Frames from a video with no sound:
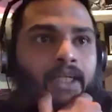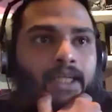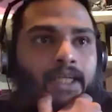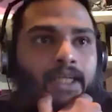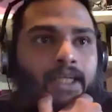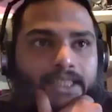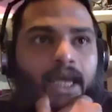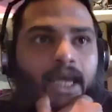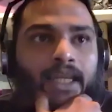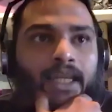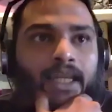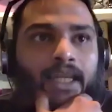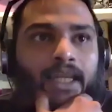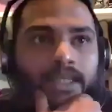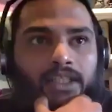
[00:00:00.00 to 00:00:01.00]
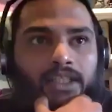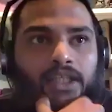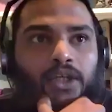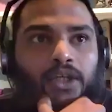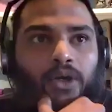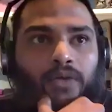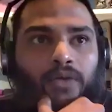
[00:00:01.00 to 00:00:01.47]
silencing
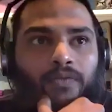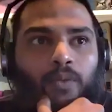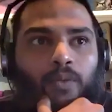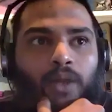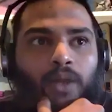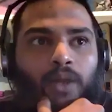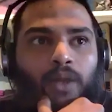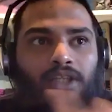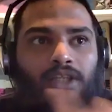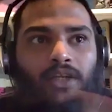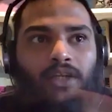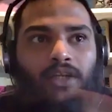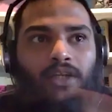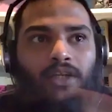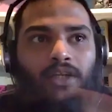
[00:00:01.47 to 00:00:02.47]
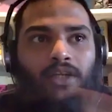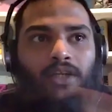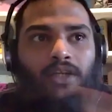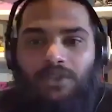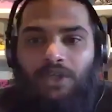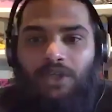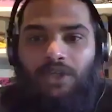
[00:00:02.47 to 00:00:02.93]
of one side of the
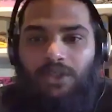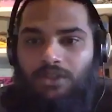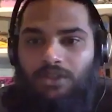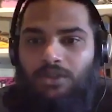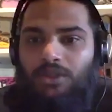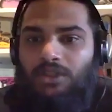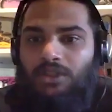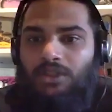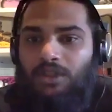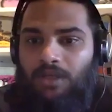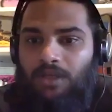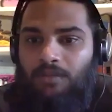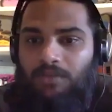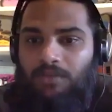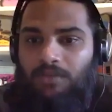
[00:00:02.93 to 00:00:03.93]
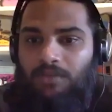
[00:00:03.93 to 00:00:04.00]
conversation sometimes.